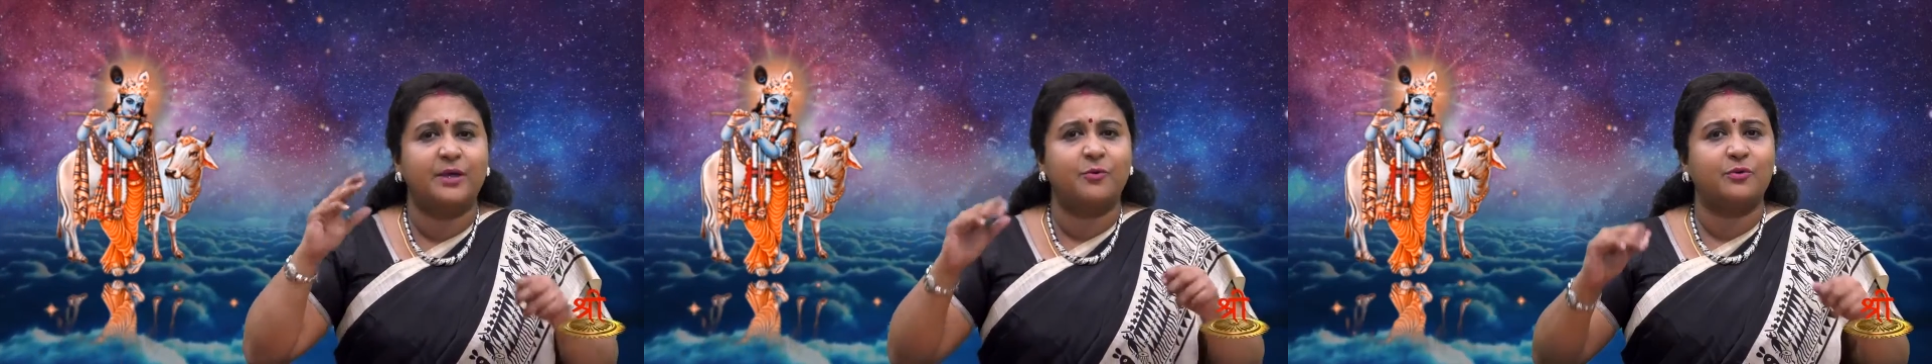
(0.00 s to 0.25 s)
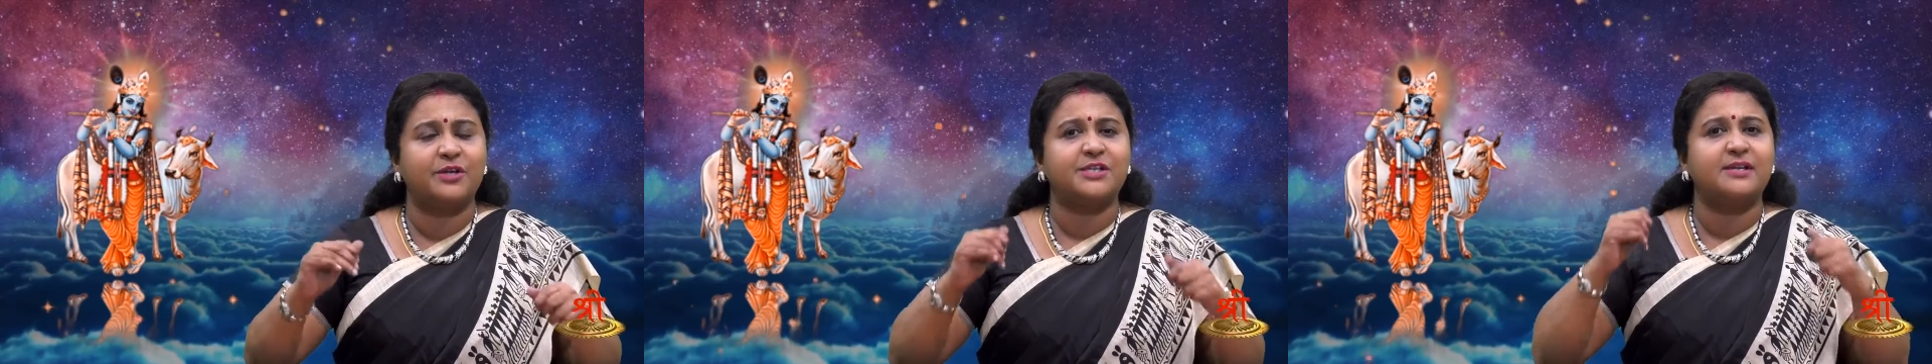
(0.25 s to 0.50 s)
Now
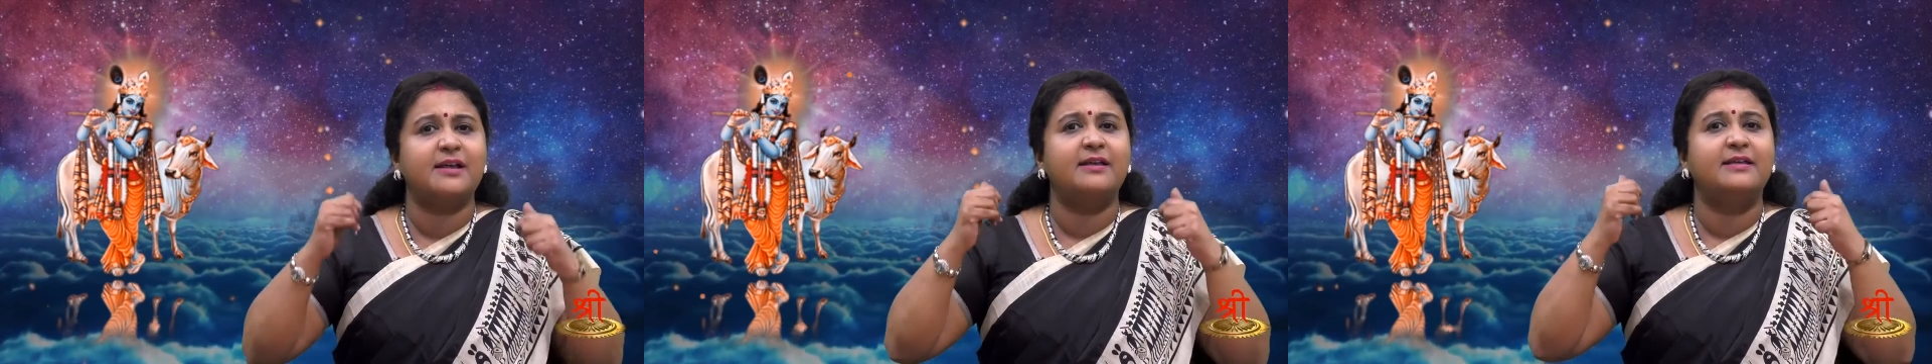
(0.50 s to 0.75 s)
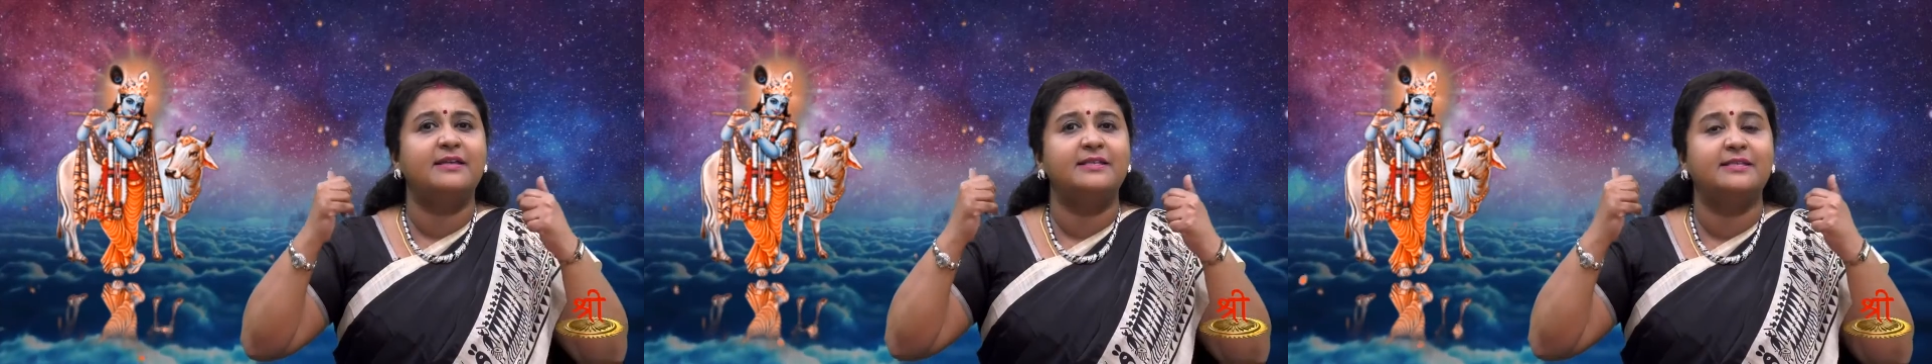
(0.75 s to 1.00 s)

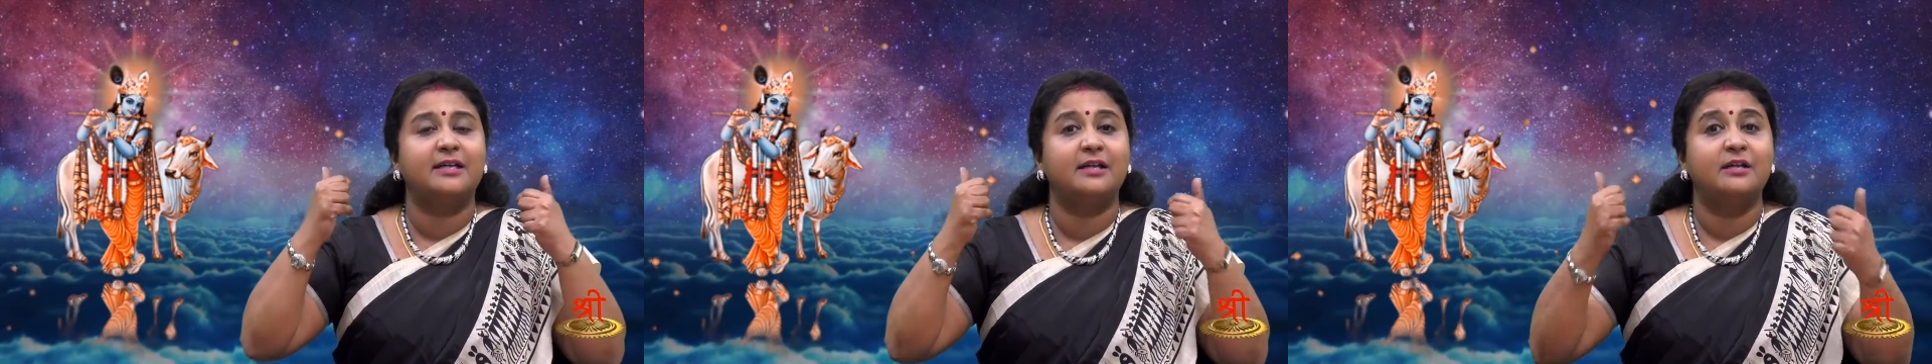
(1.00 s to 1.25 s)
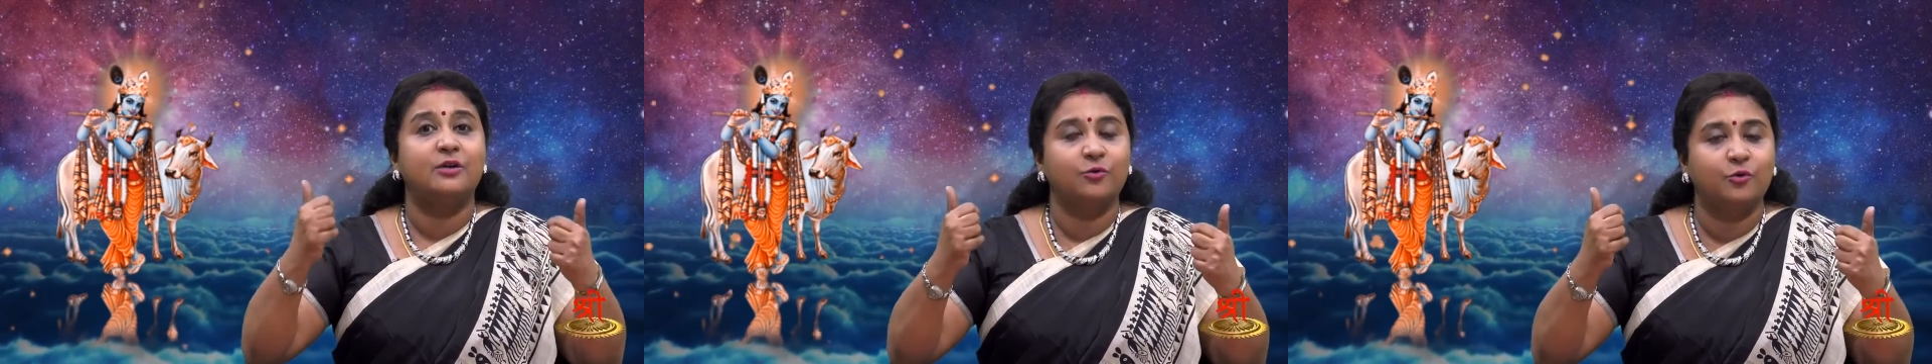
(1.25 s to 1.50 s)
Krishna is the
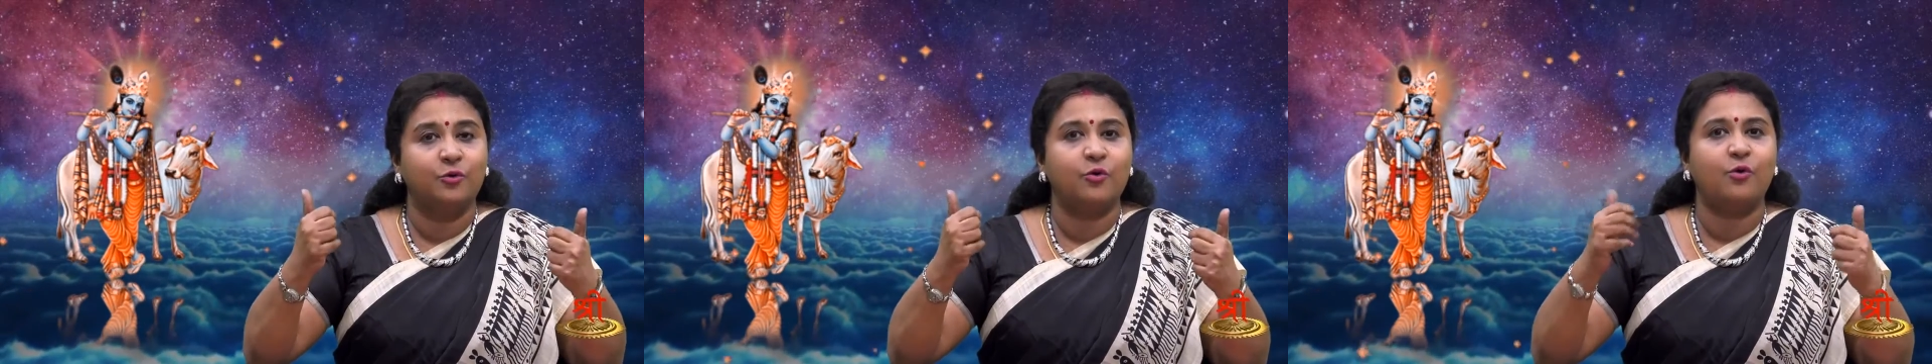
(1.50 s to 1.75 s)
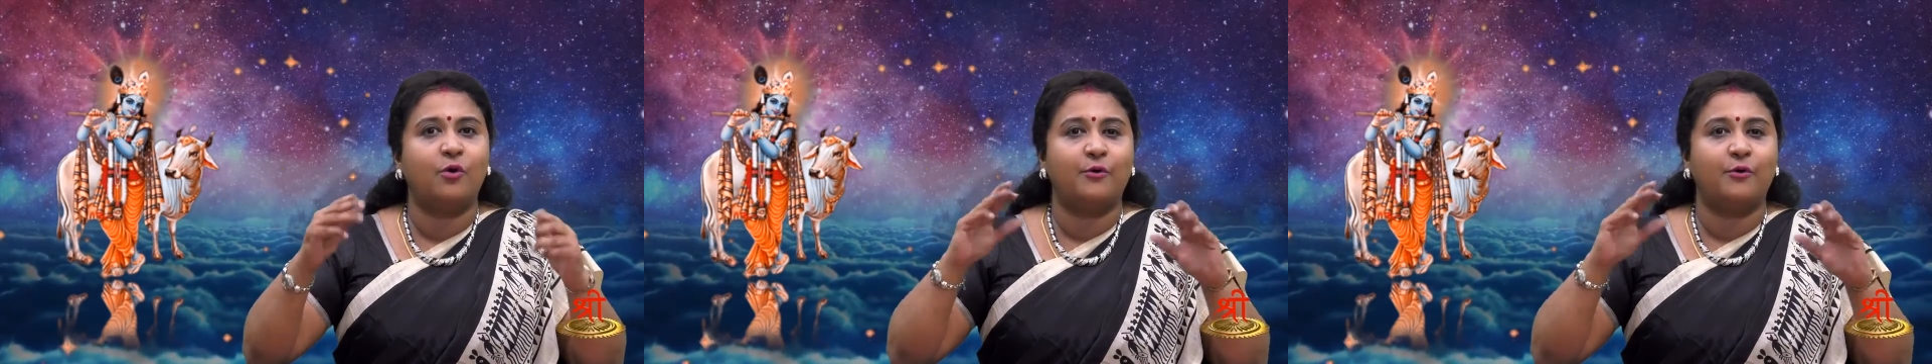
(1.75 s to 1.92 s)
Guru